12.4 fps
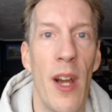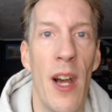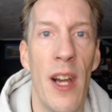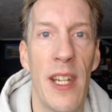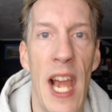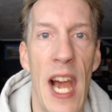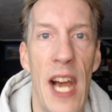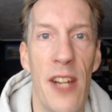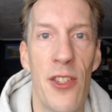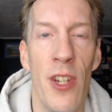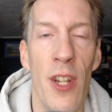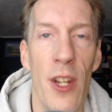
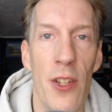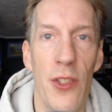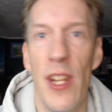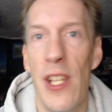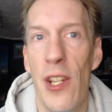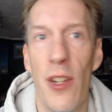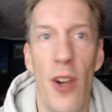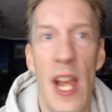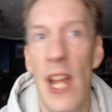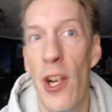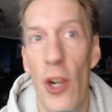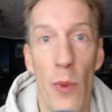cache so that your
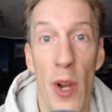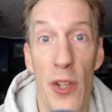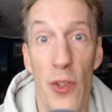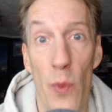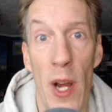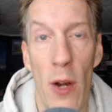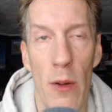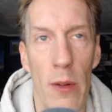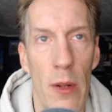editor runs well.